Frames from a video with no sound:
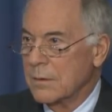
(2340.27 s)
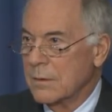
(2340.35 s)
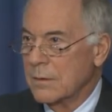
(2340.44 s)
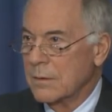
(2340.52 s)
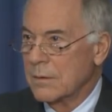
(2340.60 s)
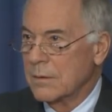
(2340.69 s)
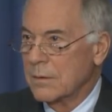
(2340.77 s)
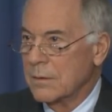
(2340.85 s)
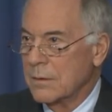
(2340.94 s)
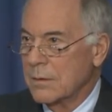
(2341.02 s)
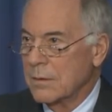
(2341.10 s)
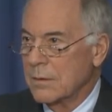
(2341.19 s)
exactly the
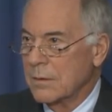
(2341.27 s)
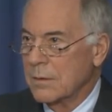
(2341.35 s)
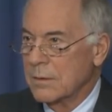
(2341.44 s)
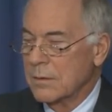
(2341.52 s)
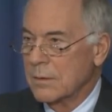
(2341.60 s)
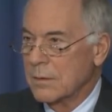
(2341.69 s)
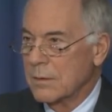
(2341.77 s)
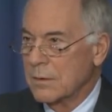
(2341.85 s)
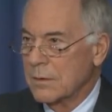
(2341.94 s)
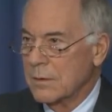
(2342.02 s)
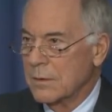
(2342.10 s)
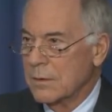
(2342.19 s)
same
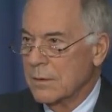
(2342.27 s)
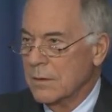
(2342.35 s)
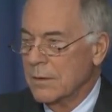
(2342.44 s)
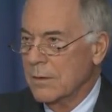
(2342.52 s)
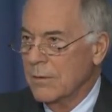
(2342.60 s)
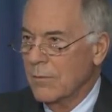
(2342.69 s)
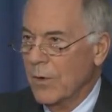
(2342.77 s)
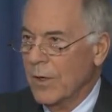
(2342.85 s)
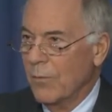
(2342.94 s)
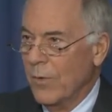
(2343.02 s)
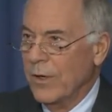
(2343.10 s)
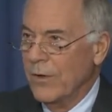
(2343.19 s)
idea. Where,
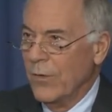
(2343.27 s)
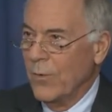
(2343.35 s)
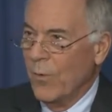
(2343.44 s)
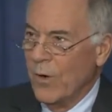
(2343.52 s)
Very short where,